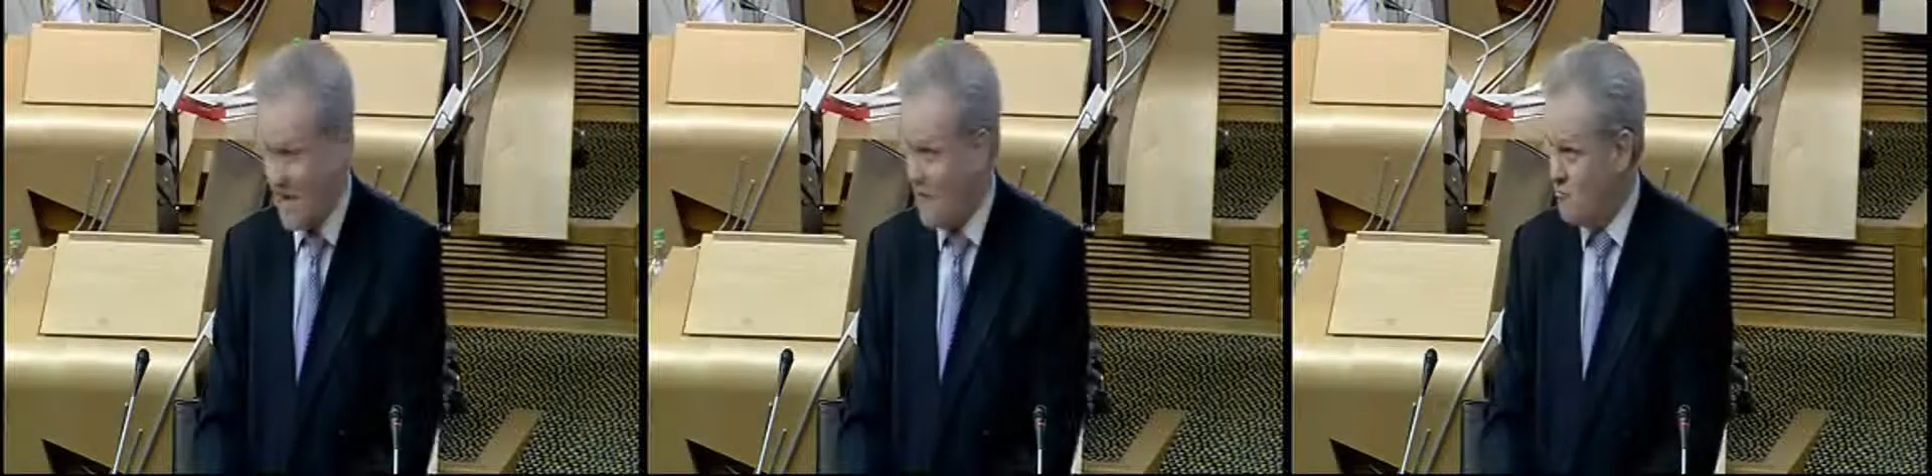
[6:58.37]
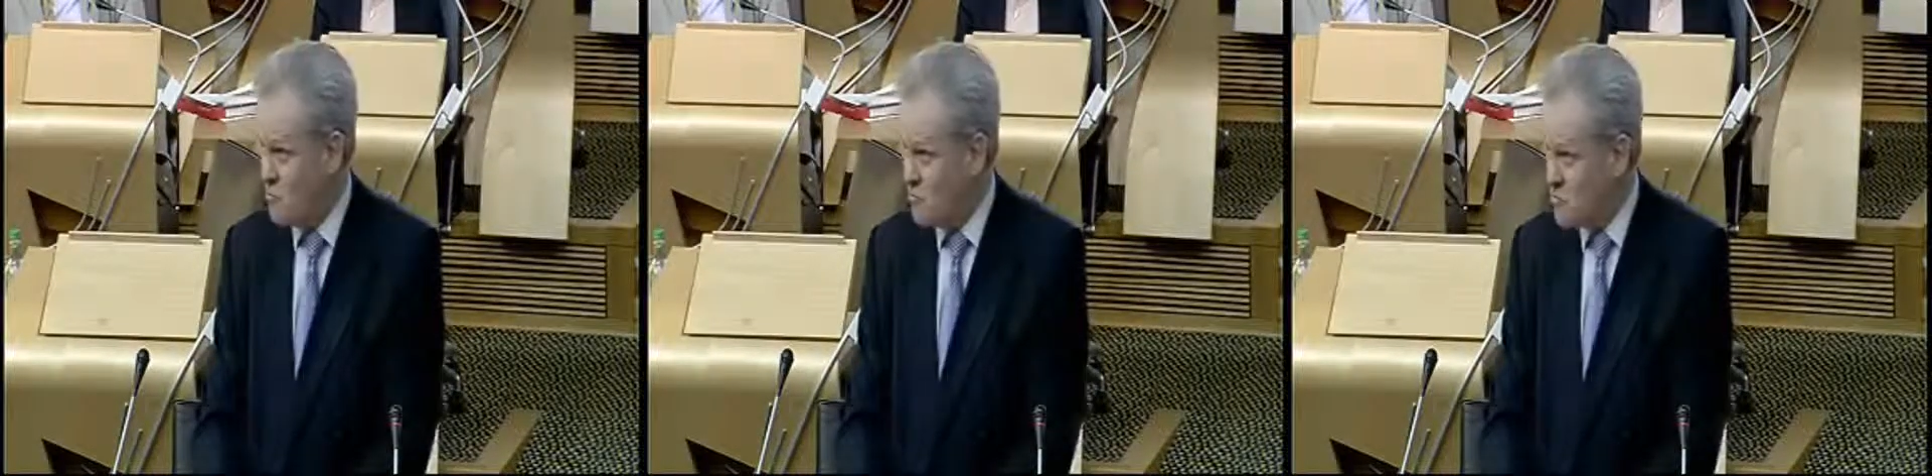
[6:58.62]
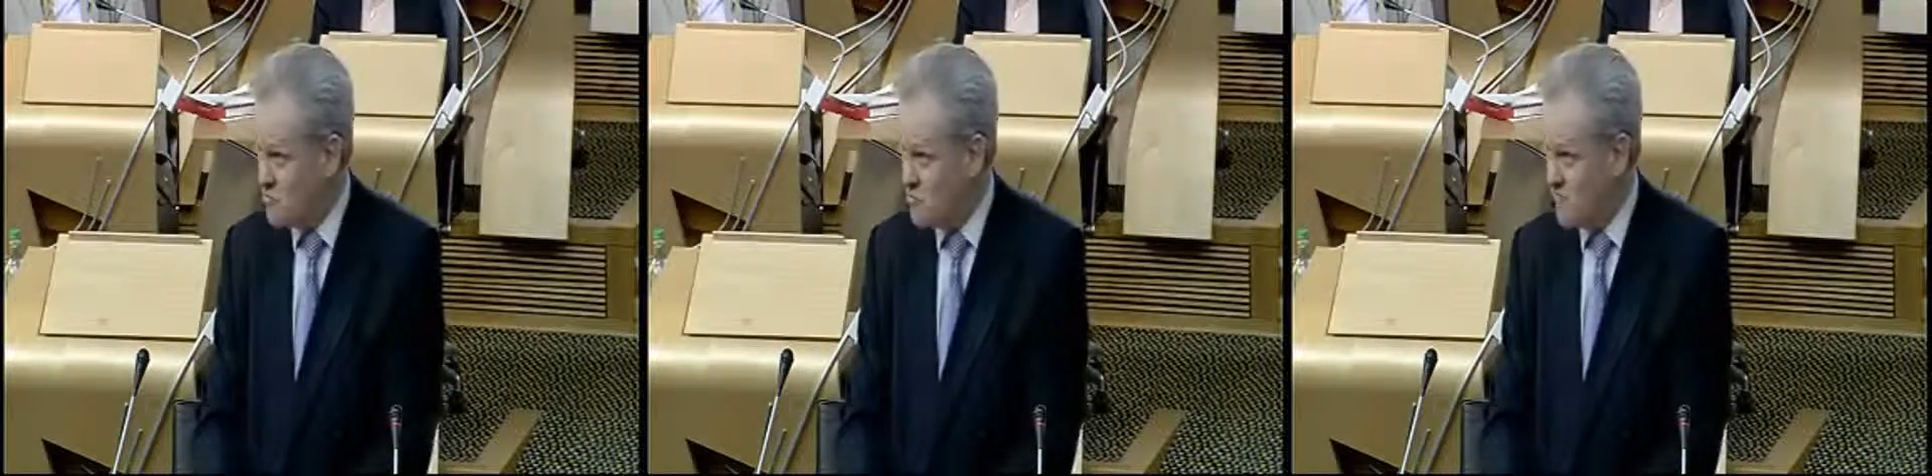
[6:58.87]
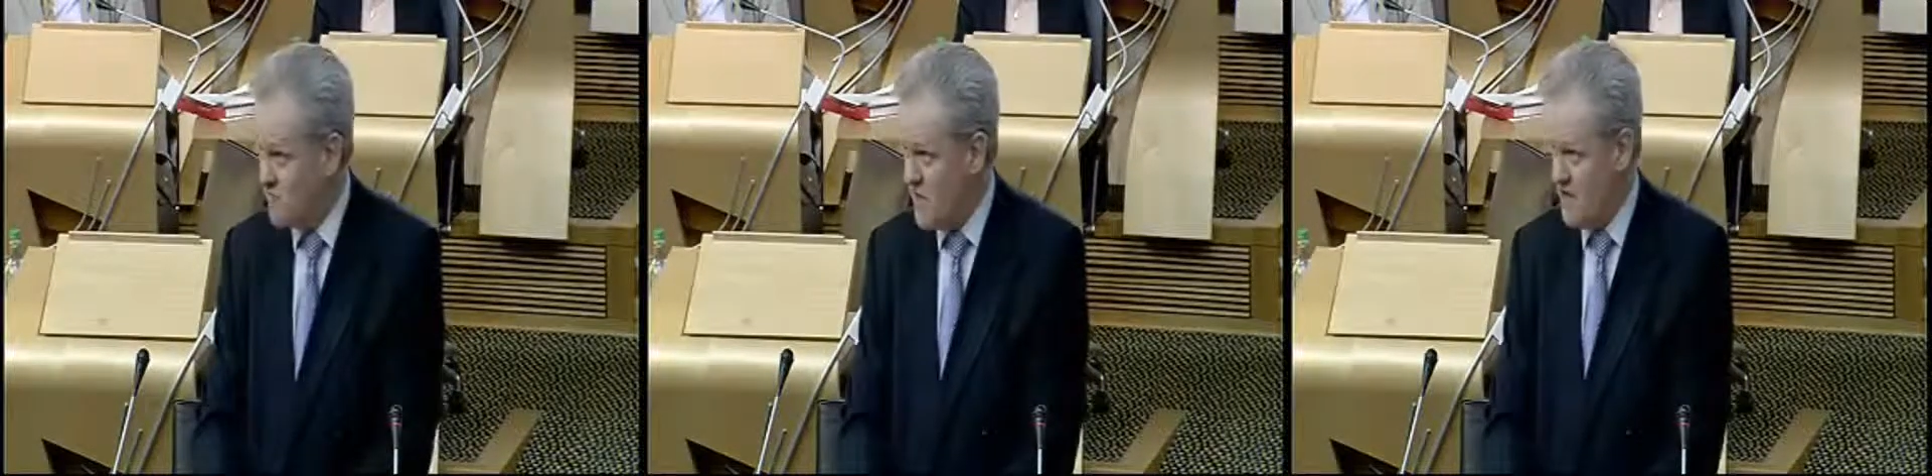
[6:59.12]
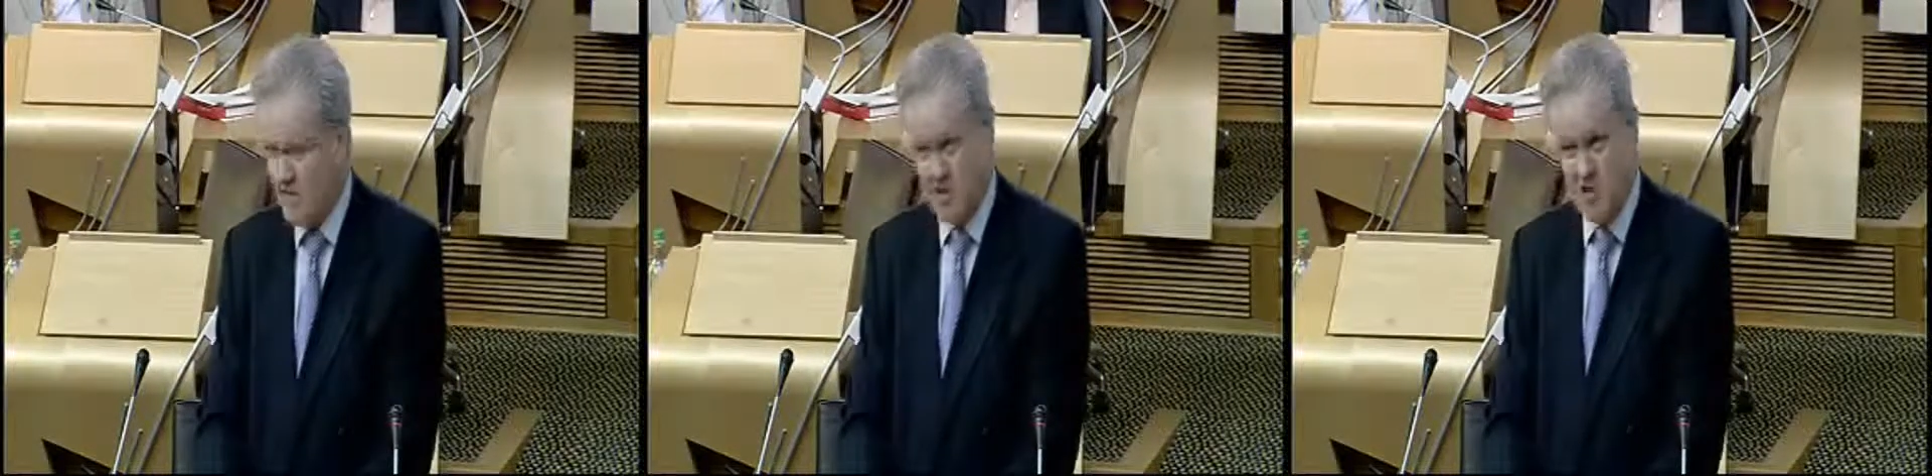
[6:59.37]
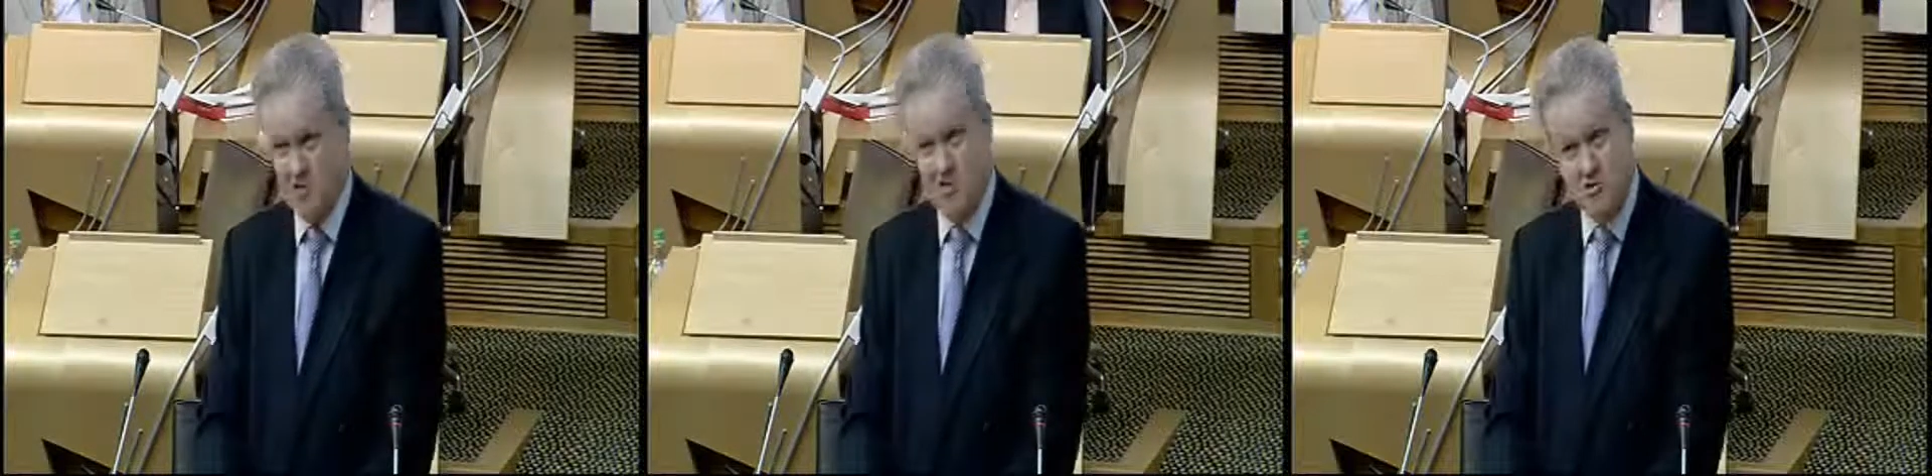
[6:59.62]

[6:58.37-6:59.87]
I will listen with very great